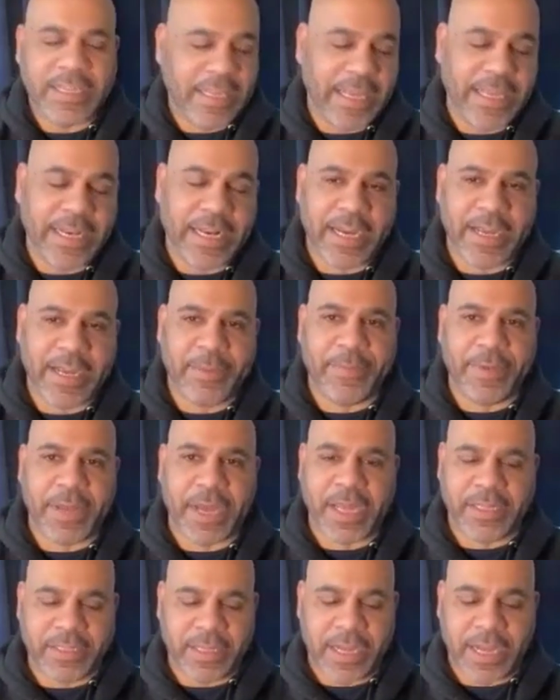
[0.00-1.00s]
and I am
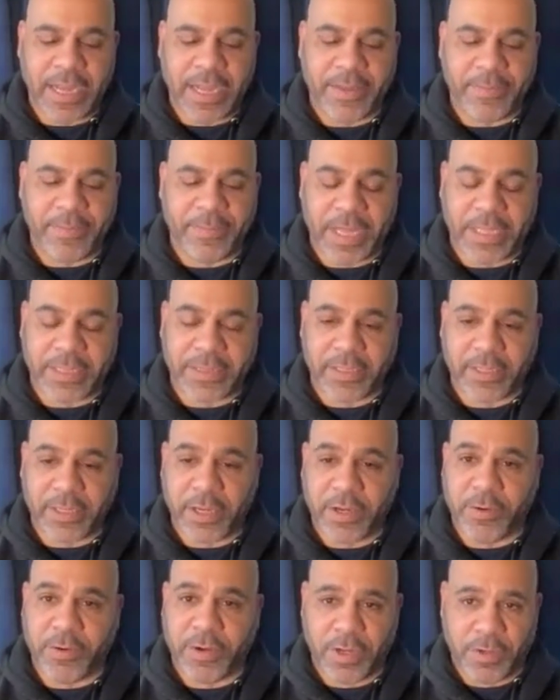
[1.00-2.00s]
not the
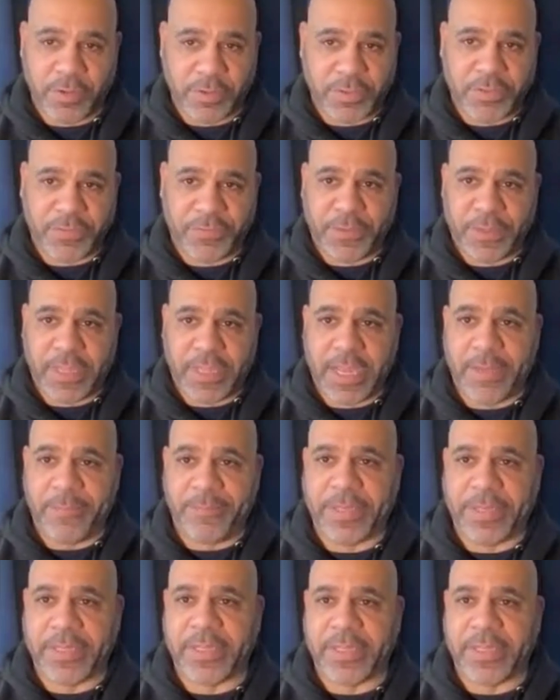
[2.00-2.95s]
co-host for that